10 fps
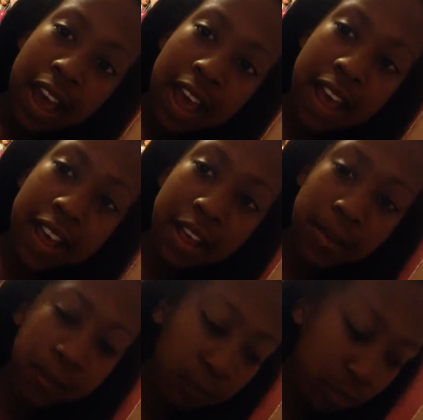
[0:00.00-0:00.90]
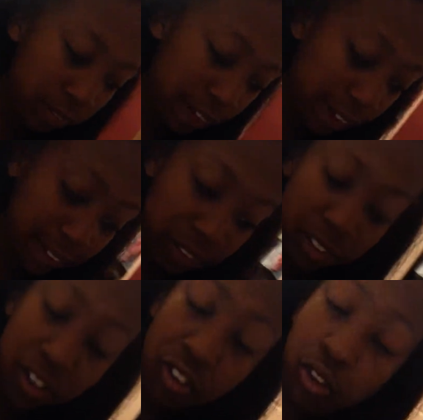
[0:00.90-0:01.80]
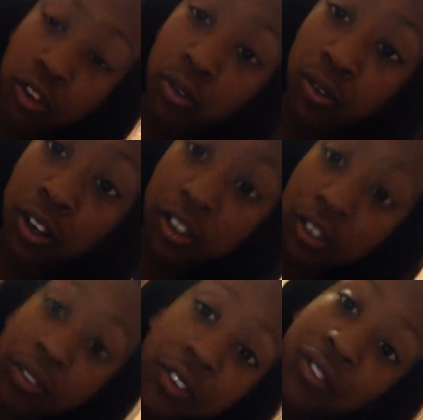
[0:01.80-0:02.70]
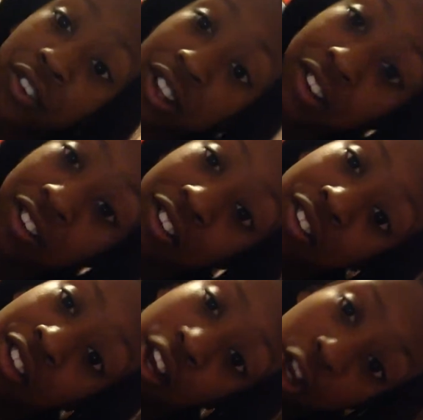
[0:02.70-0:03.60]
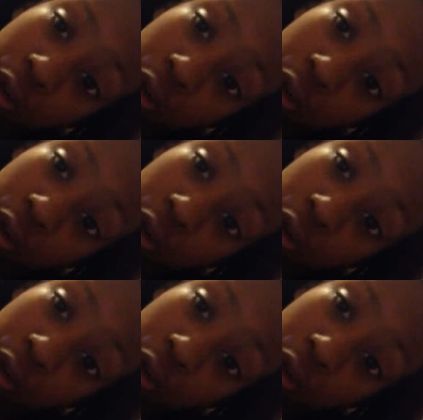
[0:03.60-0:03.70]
And that list I showed you for other 5th graders,